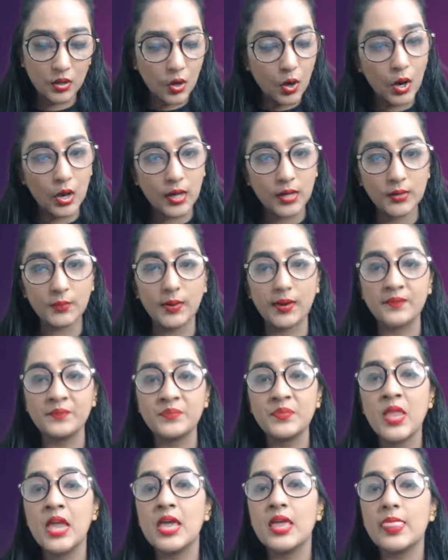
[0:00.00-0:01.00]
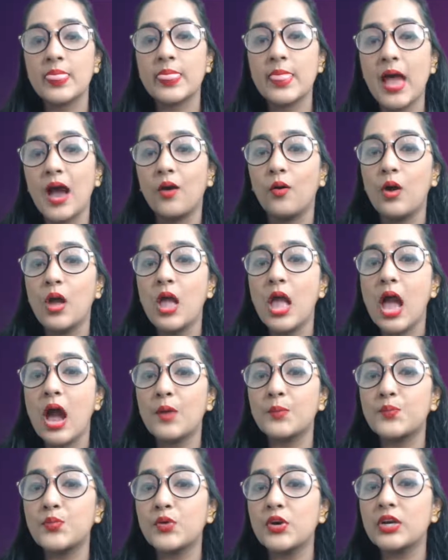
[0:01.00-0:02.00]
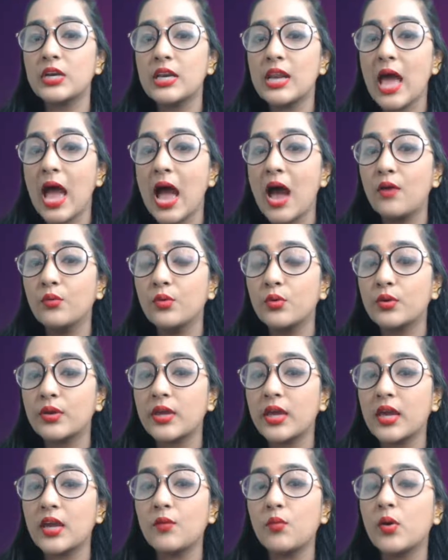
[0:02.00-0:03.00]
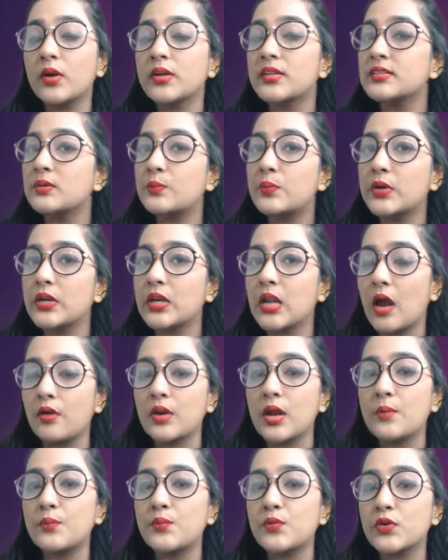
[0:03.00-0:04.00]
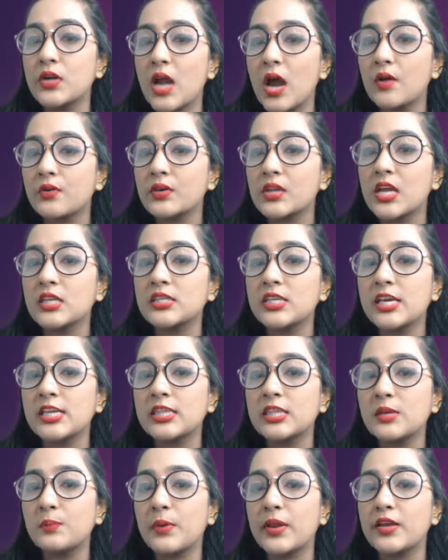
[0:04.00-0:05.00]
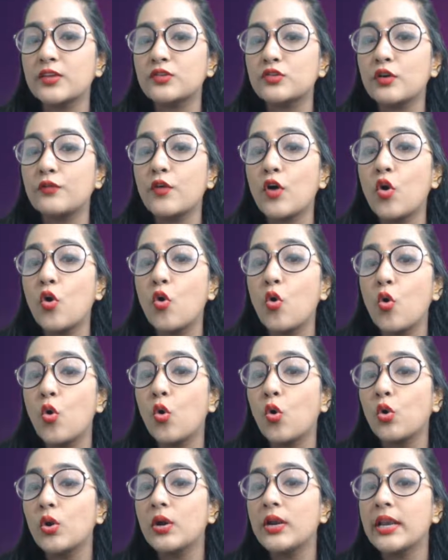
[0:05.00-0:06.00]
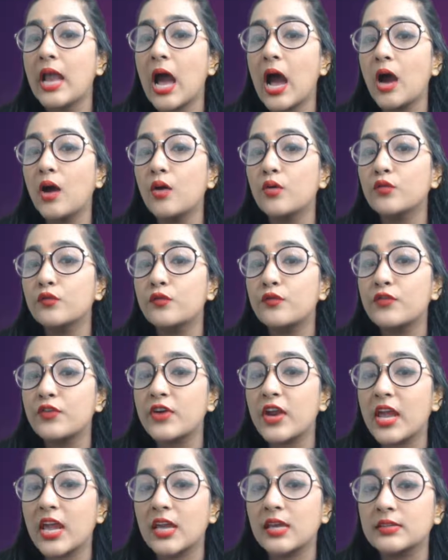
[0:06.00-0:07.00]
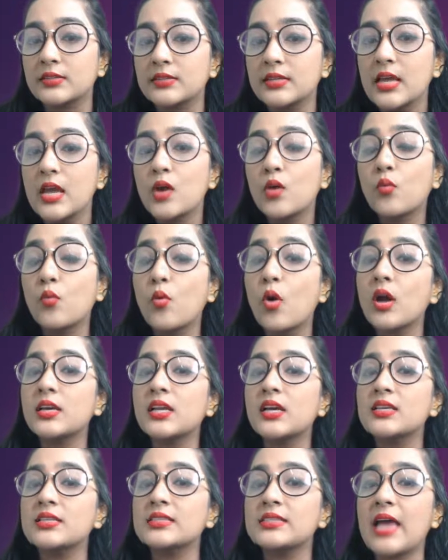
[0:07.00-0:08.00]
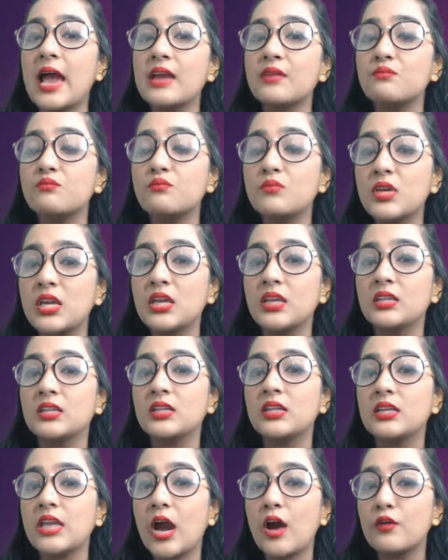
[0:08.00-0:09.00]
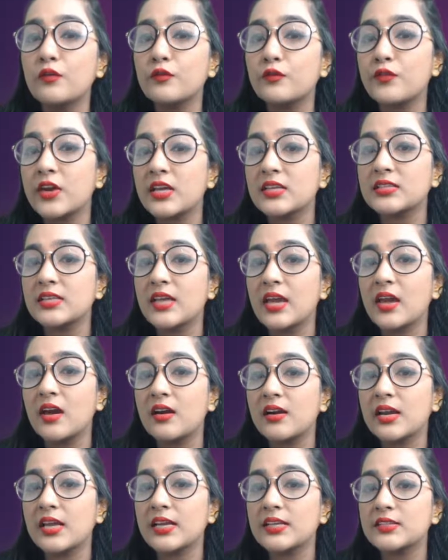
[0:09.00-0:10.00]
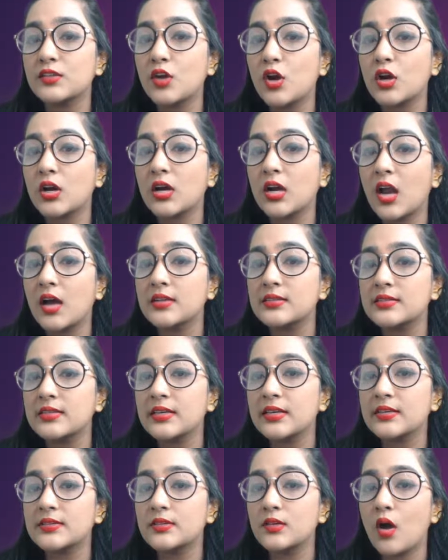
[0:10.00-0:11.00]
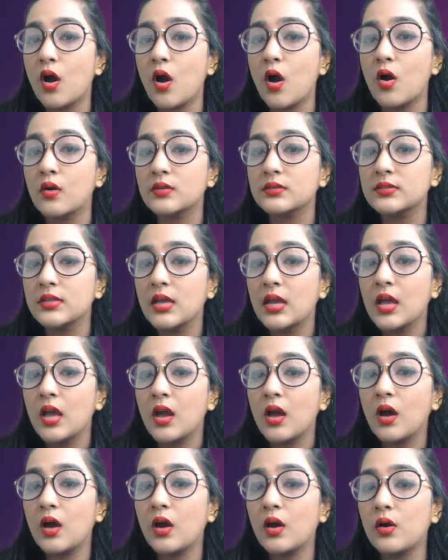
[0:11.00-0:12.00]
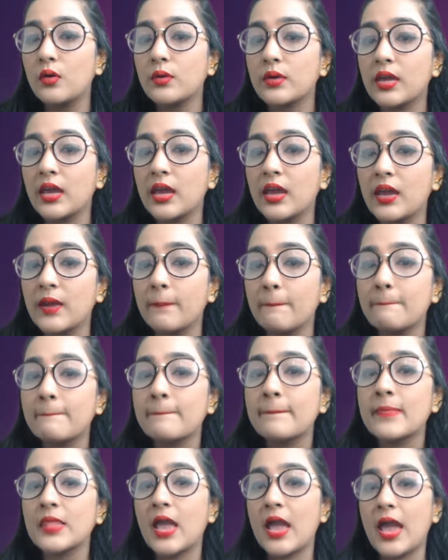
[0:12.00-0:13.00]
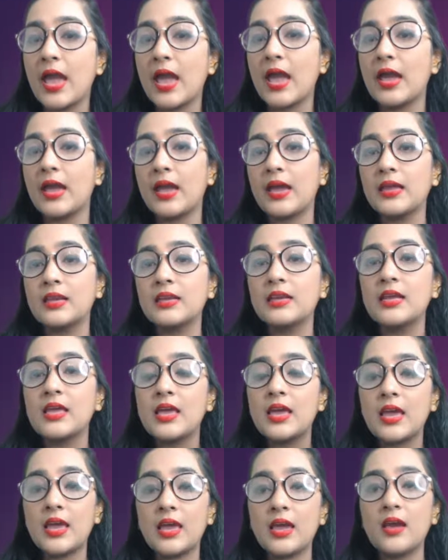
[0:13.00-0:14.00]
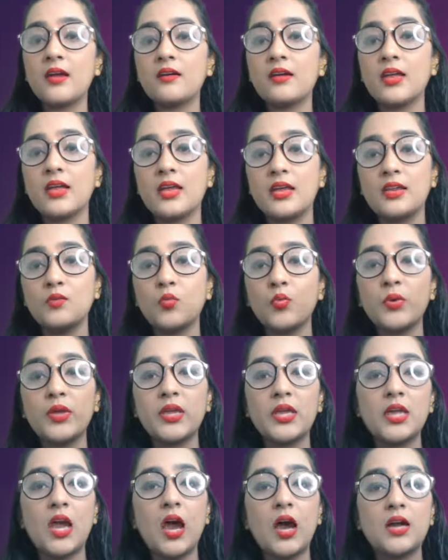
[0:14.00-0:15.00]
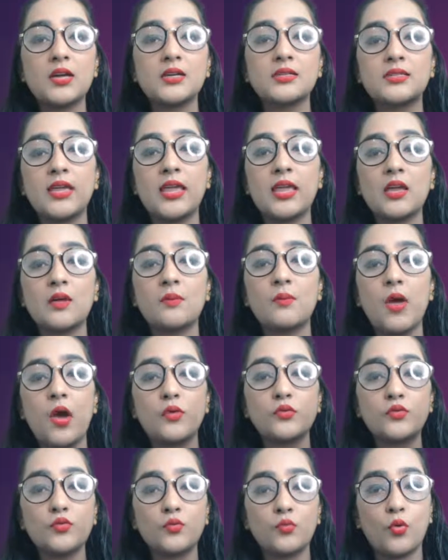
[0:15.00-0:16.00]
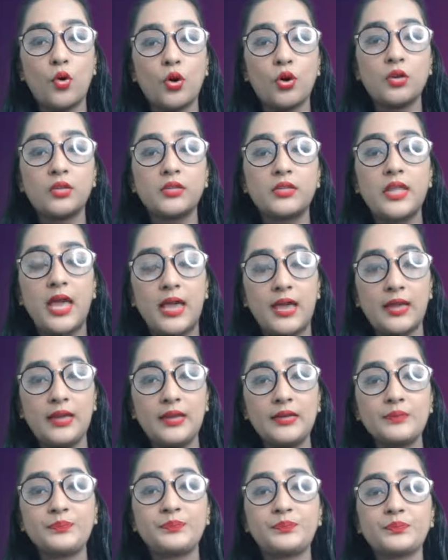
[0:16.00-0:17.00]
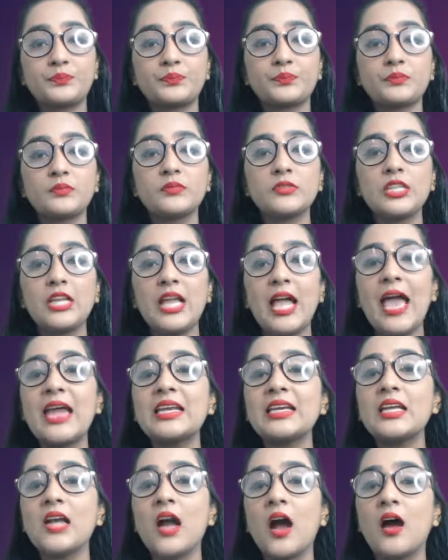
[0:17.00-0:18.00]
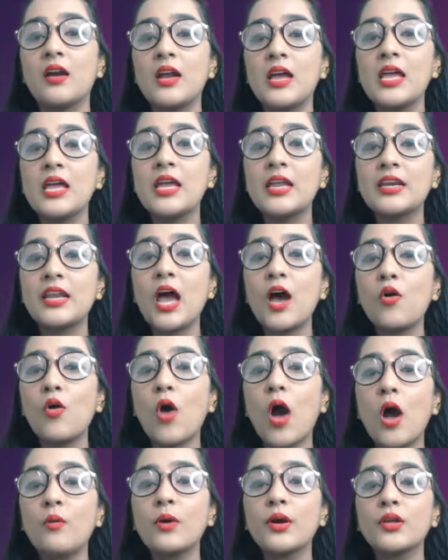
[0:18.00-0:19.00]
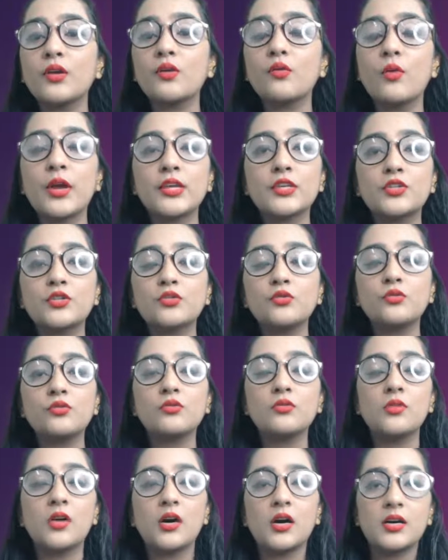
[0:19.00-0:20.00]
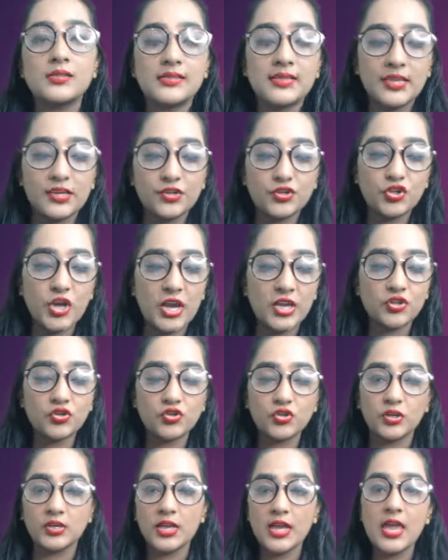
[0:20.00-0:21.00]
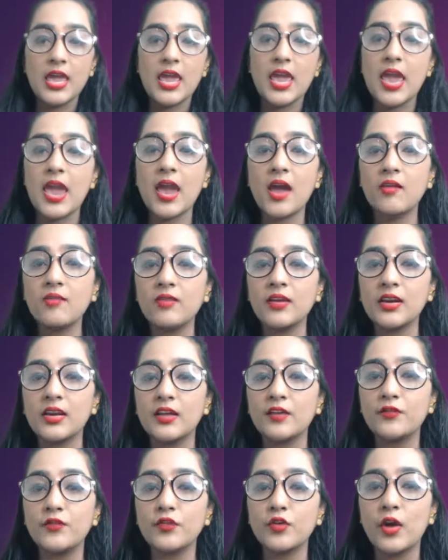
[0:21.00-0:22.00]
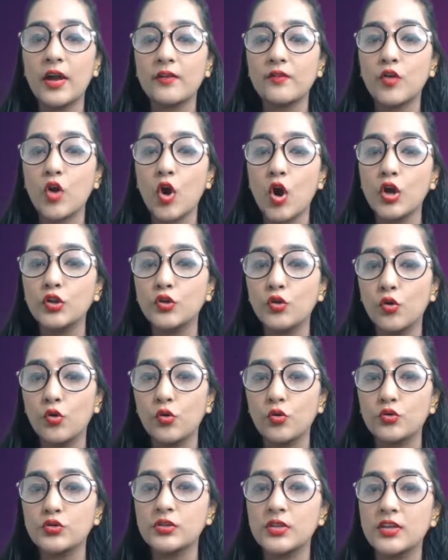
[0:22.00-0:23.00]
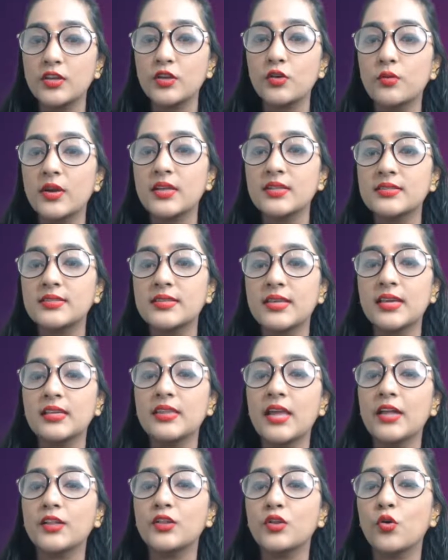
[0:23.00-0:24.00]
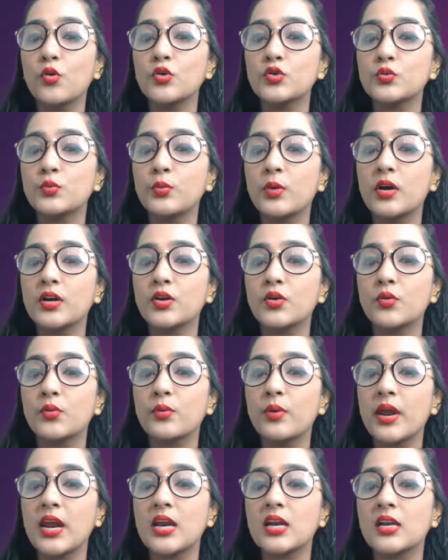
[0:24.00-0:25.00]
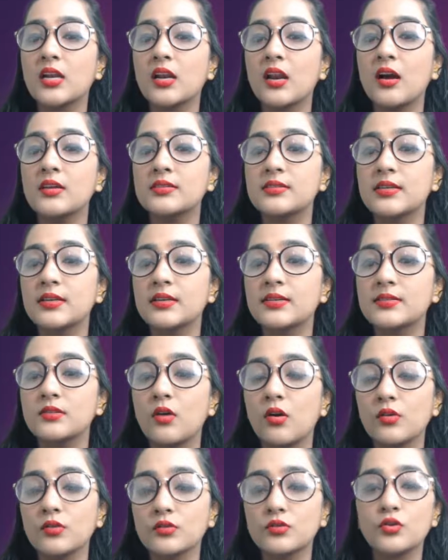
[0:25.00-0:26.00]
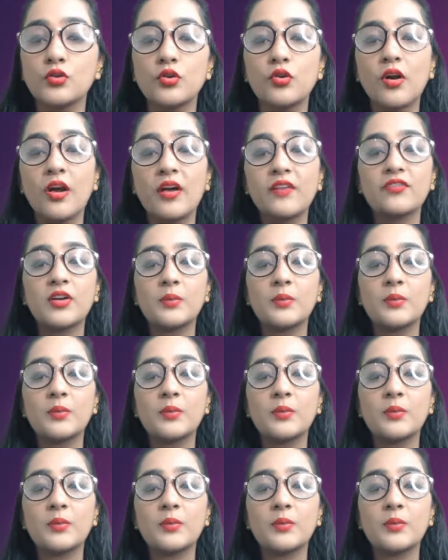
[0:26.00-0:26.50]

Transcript: All right. Now a pronoun. Okay, what is a pronoun? A pronoun can take the place of a whole noun phrase. What does that mean? The noun phrase here is your classic songs. Okay, and herein we are saying about what? That and car. Now how are you going to see change it? Herein, if you have got those, you can say that those were great classic songs. So you have